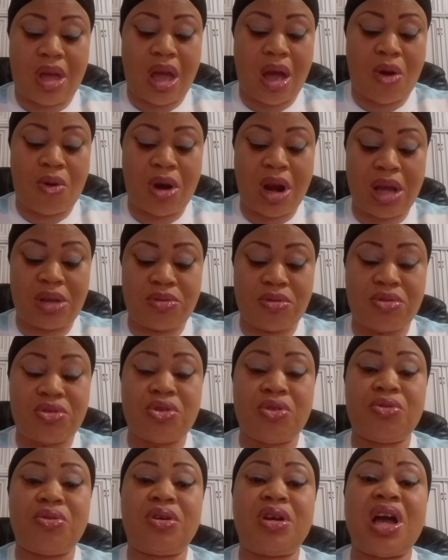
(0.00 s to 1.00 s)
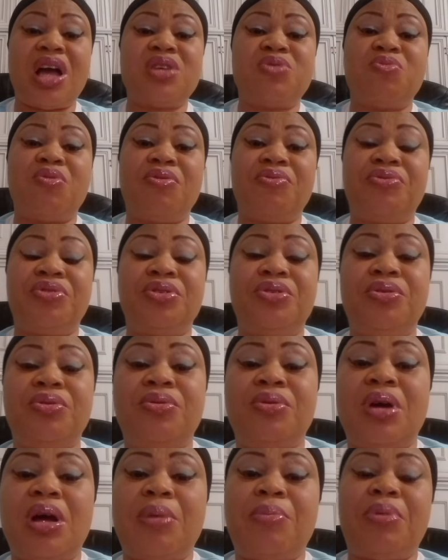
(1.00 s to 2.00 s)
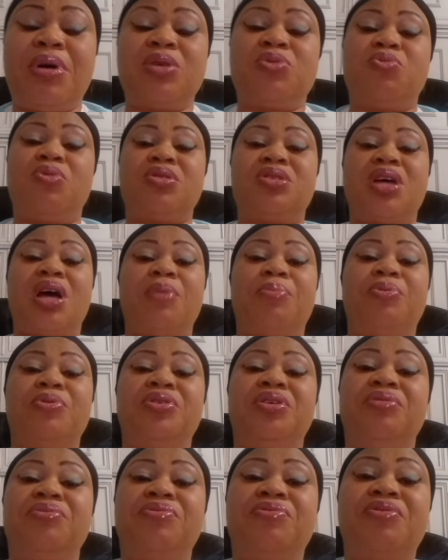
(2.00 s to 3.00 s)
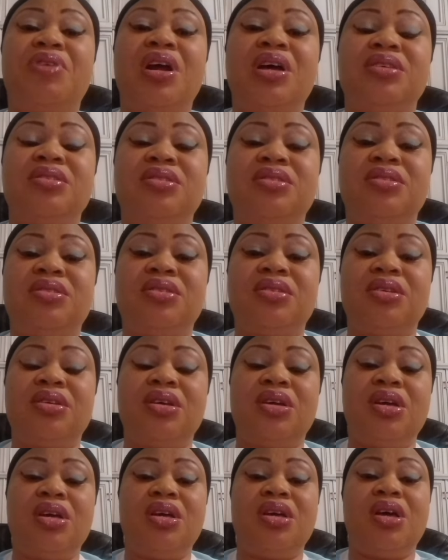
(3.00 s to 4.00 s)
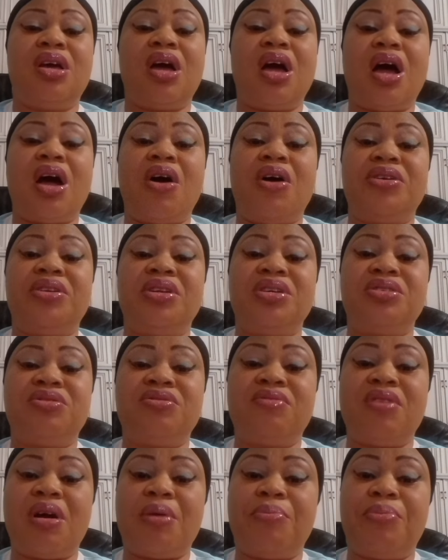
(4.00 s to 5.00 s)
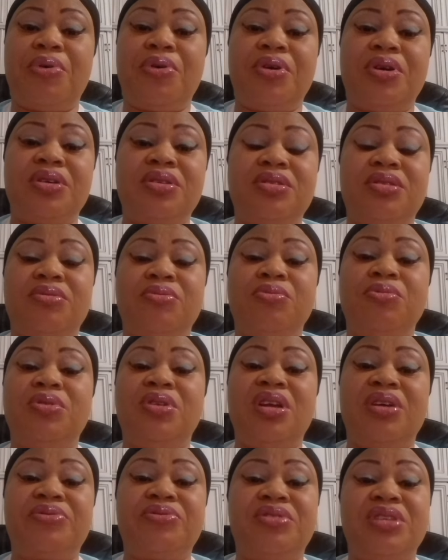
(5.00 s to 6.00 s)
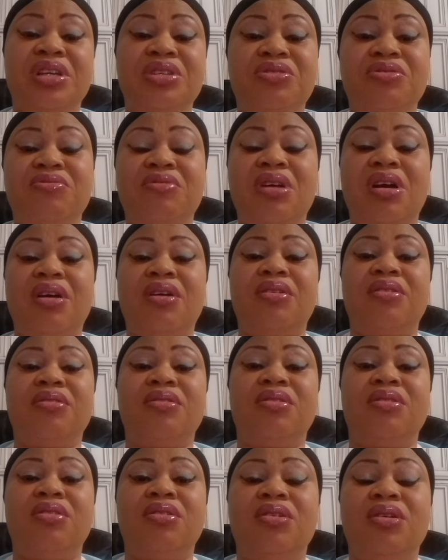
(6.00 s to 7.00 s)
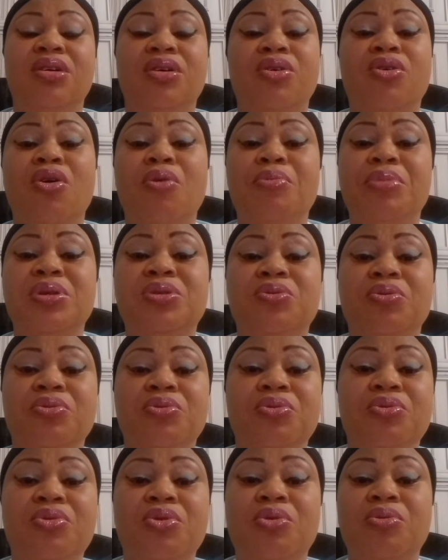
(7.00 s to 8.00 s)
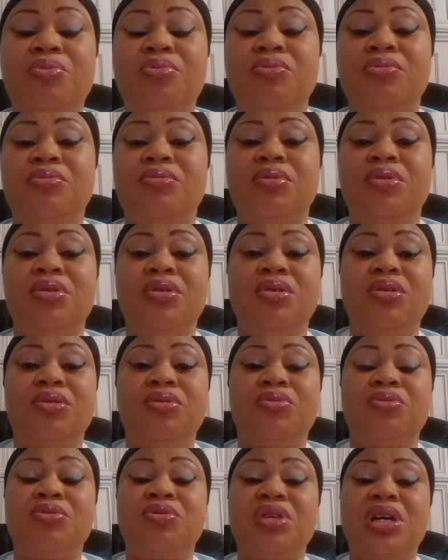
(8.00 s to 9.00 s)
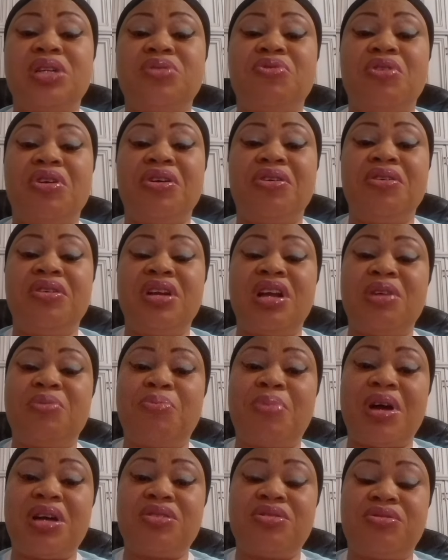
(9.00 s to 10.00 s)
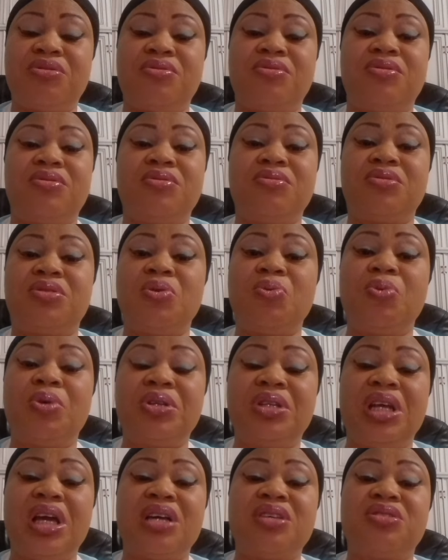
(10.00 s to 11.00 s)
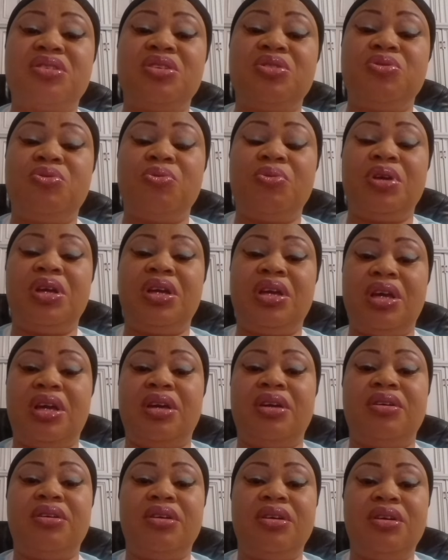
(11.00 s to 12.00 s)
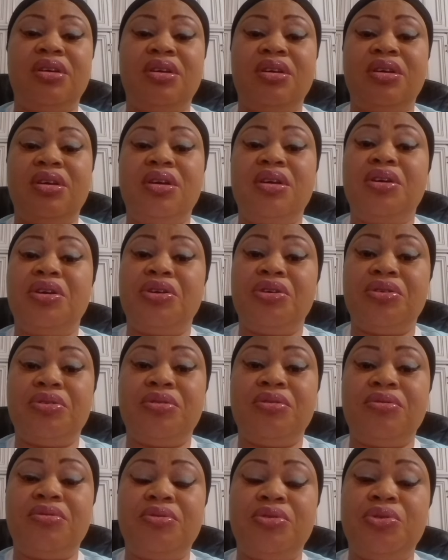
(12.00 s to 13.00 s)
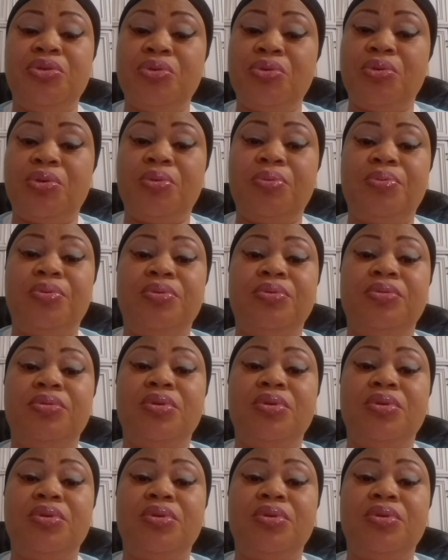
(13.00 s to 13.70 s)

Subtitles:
I would like to show you guys one video about what happened in France. Our Nigeria boys who left Nigeria coming to Europe to search for greener pastures, to see what they are still doing here in Europe,